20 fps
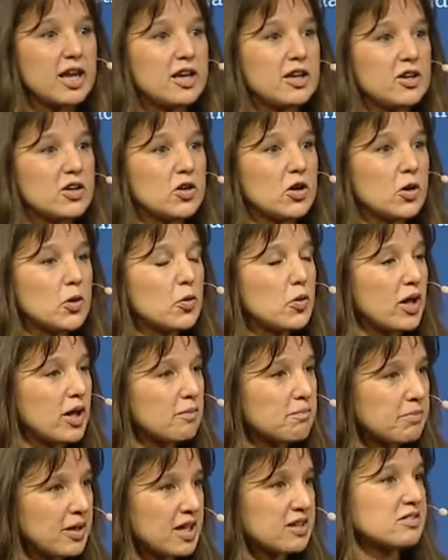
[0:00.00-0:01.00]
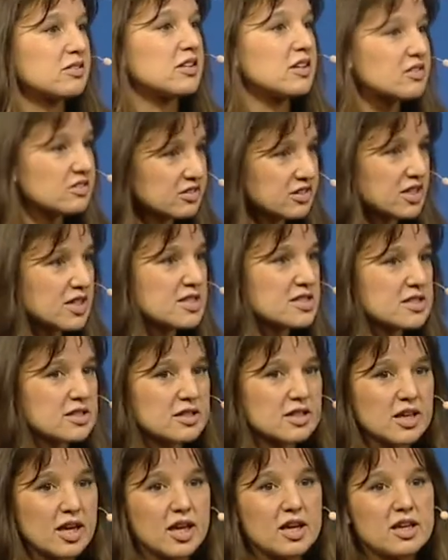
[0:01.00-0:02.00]
You know, M-Pesa starts
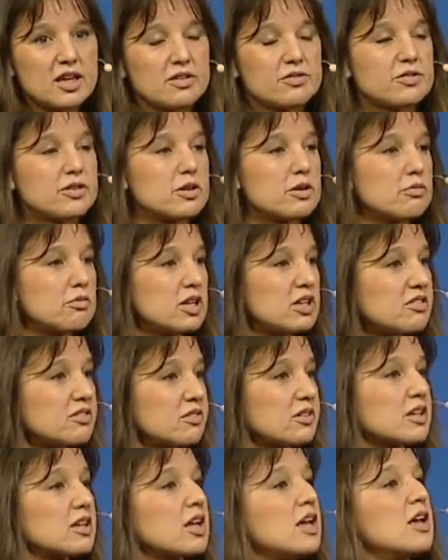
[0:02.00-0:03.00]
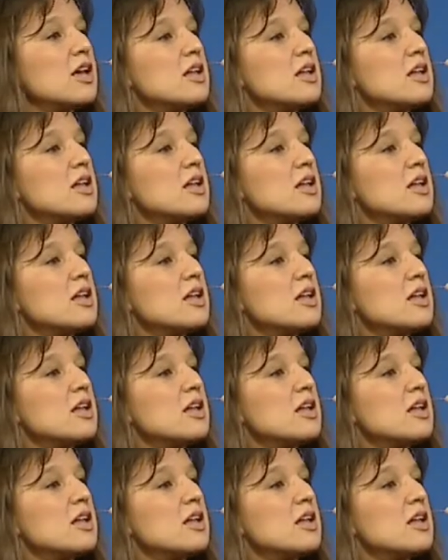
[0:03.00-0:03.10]
in Kenya for a reason.